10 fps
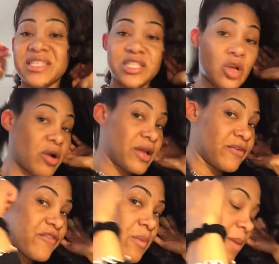is
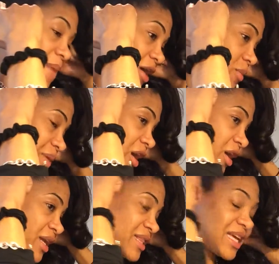starting from about
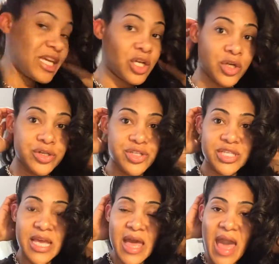behind the
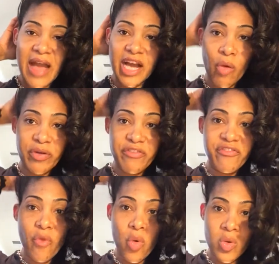ears and going
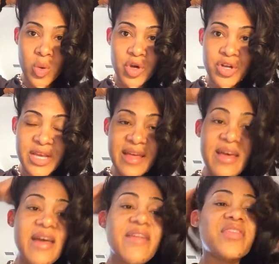forward.
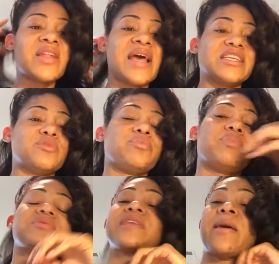The next
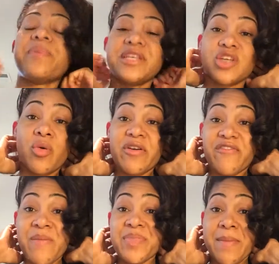step is
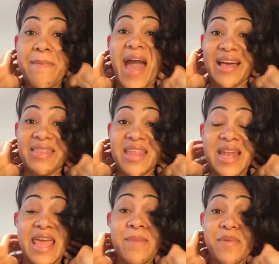going from the back of the
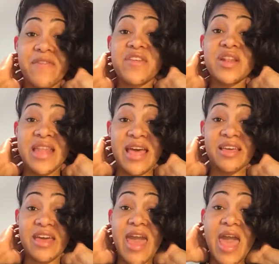nape of the
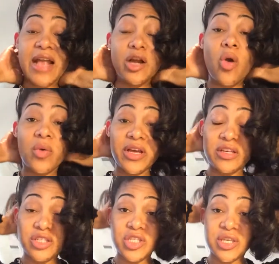neck and going
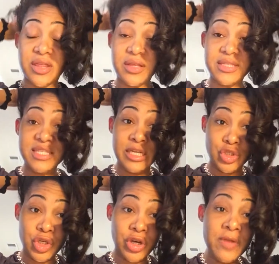to the
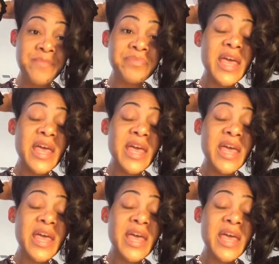center.